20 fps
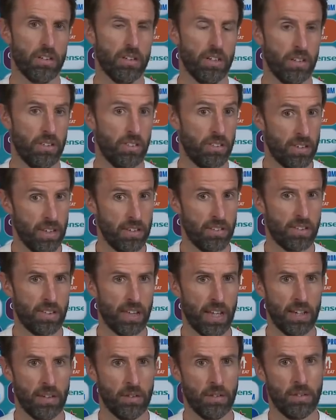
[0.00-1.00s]
and since
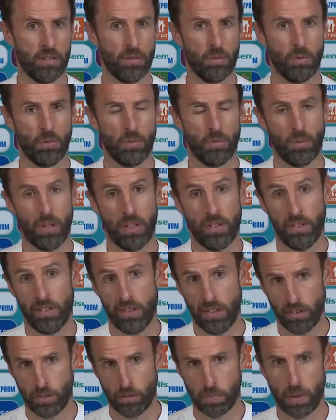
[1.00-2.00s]
then, wins
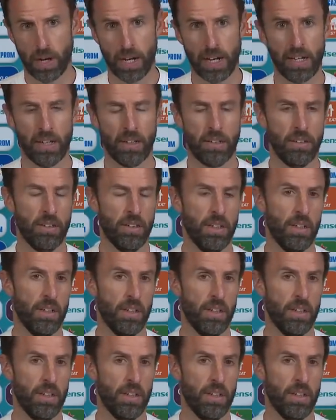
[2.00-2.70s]
in Spain,